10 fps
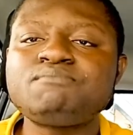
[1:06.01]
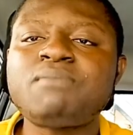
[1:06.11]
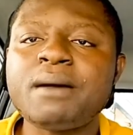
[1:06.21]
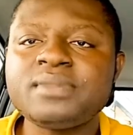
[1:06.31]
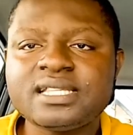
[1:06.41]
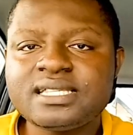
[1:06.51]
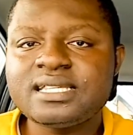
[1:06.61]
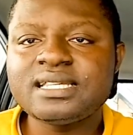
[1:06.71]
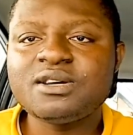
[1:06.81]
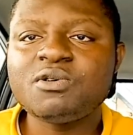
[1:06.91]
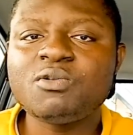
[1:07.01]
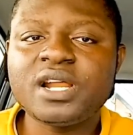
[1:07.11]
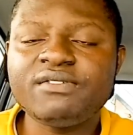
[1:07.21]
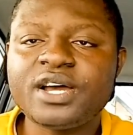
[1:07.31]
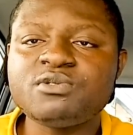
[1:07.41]
permit
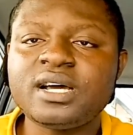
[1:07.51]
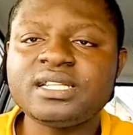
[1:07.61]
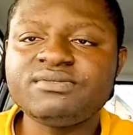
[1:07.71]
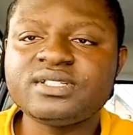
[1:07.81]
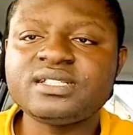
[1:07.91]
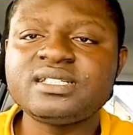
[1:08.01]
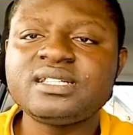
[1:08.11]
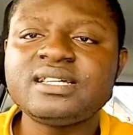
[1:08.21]
wherever you are living.